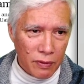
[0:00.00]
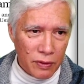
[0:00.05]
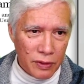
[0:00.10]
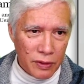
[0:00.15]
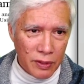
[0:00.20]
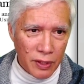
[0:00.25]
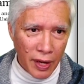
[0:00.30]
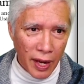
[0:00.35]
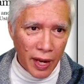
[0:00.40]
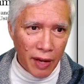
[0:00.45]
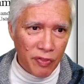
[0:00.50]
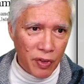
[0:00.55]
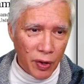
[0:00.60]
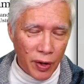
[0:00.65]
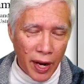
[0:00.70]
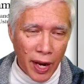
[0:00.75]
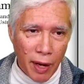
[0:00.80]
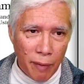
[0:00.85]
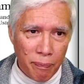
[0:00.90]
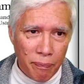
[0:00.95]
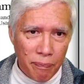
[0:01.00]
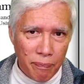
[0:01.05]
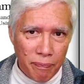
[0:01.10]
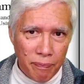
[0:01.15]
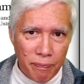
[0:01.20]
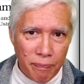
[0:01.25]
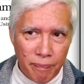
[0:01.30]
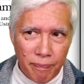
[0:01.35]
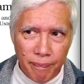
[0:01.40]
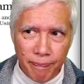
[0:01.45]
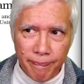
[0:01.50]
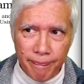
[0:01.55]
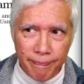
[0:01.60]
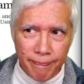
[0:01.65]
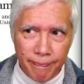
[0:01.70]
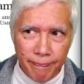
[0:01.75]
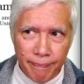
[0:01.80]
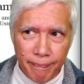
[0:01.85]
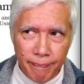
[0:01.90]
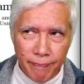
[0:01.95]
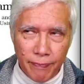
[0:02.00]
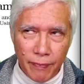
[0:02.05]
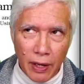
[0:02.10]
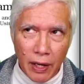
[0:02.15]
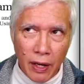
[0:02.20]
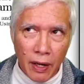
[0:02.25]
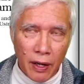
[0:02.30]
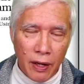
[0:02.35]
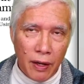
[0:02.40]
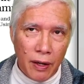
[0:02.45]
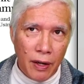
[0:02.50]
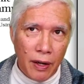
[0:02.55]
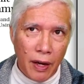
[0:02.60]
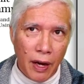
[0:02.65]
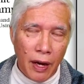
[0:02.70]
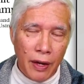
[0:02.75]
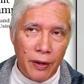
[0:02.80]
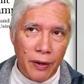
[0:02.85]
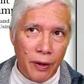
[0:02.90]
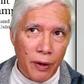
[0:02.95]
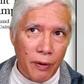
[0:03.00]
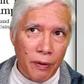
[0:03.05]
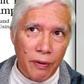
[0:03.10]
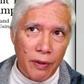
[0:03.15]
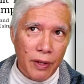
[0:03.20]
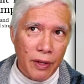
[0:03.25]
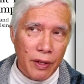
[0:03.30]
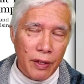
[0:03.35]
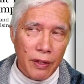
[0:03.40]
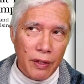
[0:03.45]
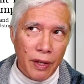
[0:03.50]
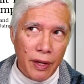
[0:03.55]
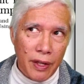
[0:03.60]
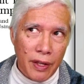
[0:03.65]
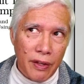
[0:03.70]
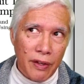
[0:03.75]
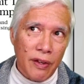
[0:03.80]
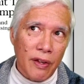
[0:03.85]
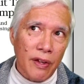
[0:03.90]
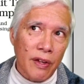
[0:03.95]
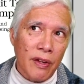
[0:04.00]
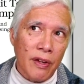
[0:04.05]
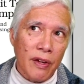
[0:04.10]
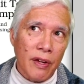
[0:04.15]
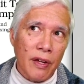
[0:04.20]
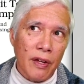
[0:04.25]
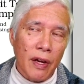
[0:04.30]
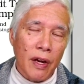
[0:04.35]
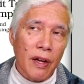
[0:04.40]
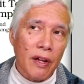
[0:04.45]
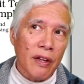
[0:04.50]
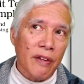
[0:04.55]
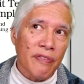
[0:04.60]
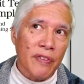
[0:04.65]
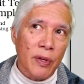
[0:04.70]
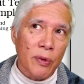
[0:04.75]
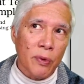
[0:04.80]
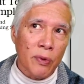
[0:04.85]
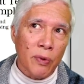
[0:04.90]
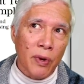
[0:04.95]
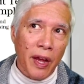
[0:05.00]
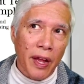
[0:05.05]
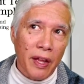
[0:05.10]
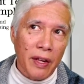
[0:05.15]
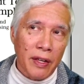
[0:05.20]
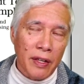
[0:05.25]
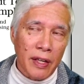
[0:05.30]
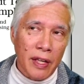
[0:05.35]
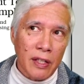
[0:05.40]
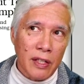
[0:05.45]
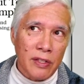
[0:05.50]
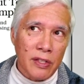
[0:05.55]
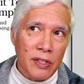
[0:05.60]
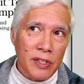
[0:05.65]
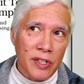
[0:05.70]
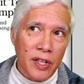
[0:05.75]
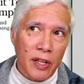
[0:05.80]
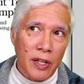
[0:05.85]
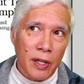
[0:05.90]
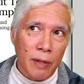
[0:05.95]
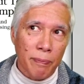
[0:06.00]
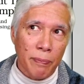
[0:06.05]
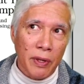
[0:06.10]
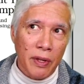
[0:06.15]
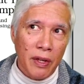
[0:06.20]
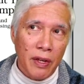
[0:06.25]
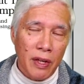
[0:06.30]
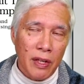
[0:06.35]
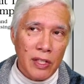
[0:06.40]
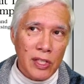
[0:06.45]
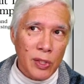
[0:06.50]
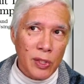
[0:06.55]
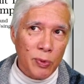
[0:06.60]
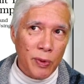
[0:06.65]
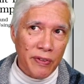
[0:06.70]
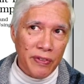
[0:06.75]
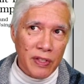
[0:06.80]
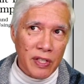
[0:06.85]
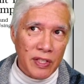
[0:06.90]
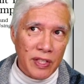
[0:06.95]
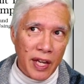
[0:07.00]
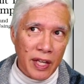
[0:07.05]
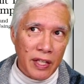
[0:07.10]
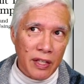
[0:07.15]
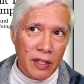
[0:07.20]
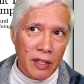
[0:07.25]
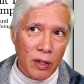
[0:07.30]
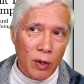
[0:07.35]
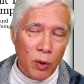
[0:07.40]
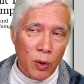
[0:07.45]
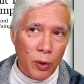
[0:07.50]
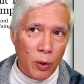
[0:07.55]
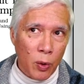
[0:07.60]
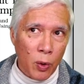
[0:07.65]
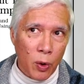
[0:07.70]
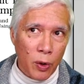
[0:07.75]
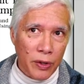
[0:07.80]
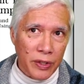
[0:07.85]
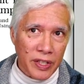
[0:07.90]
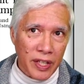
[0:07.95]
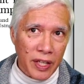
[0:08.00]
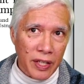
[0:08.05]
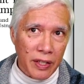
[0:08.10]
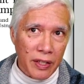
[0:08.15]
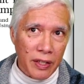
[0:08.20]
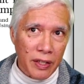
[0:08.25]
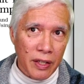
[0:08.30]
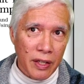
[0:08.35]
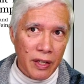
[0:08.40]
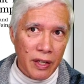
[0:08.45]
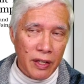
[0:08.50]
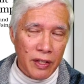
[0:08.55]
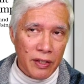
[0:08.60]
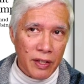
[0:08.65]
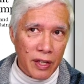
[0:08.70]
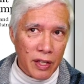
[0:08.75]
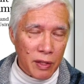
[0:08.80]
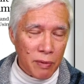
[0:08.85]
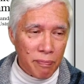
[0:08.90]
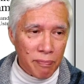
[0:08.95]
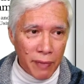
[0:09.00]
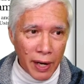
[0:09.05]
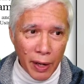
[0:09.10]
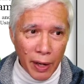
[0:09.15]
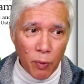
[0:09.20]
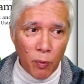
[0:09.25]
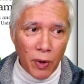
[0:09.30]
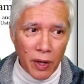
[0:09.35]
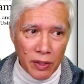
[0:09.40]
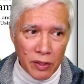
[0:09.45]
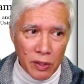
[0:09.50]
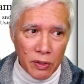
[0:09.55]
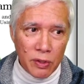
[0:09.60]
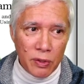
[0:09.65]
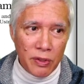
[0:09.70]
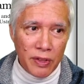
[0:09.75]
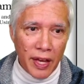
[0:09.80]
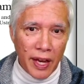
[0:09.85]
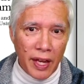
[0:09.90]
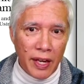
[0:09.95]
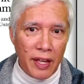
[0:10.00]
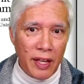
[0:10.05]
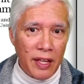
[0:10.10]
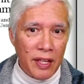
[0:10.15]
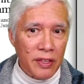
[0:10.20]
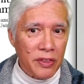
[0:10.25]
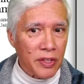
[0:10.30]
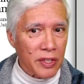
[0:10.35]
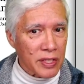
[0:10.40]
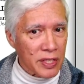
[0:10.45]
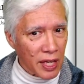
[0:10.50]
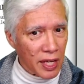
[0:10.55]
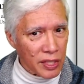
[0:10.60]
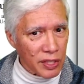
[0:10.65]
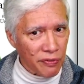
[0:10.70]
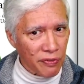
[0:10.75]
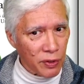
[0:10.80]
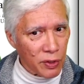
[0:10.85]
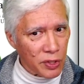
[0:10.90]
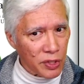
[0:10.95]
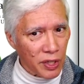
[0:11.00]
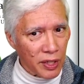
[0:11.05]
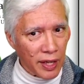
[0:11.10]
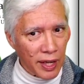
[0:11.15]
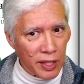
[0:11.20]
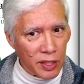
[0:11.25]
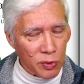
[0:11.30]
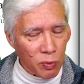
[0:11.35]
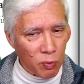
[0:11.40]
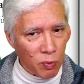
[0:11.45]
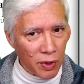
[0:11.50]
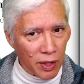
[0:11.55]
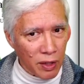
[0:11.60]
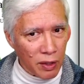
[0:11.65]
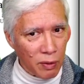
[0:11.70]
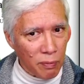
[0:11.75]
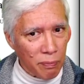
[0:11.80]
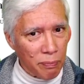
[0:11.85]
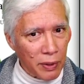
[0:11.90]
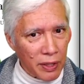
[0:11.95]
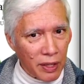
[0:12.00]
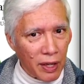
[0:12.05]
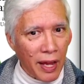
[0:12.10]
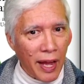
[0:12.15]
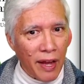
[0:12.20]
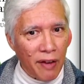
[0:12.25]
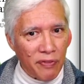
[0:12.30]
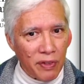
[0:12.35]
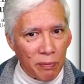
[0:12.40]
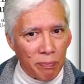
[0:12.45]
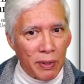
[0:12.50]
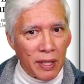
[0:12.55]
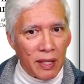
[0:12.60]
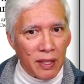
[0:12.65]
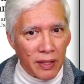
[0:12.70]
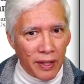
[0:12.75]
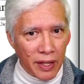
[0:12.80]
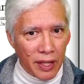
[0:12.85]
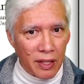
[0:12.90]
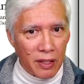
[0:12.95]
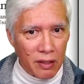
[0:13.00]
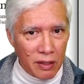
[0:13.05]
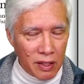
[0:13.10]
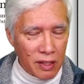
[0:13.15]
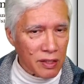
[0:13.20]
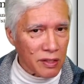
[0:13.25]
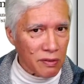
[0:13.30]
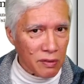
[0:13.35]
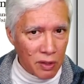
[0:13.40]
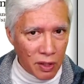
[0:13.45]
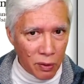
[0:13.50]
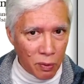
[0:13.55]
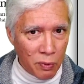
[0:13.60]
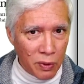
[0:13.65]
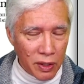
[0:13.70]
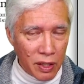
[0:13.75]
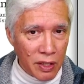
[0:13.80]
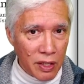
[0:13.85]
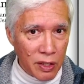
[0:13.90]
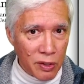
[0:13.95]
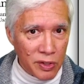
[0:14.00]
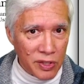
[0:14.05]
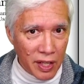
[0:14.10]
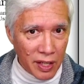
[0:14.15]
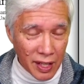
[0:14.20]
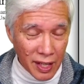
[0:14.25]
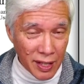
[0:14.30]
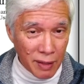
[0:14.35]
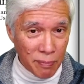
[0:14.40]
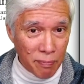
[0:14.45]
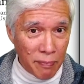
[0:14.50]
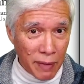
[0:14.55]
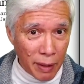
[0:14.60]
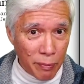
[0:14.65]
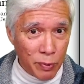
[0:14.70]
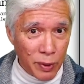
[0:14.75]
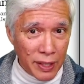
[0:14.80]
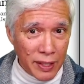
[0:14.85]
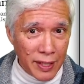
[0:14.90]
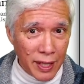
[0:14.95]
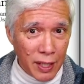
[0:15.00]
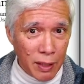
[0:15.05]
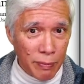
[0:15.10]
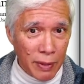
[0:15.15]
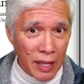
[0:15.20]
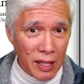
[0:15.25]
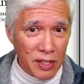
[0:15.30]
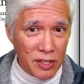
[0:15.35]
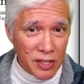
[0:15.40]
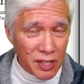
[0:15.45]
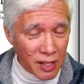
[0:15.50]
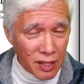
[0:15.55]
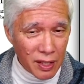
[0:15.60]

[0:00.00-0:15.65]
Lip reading: to have your app, I don't know, like if you need to set up Swift data or core data, that you might want to do that in the test version as well, but have it be like, we're going to use an in-memory database,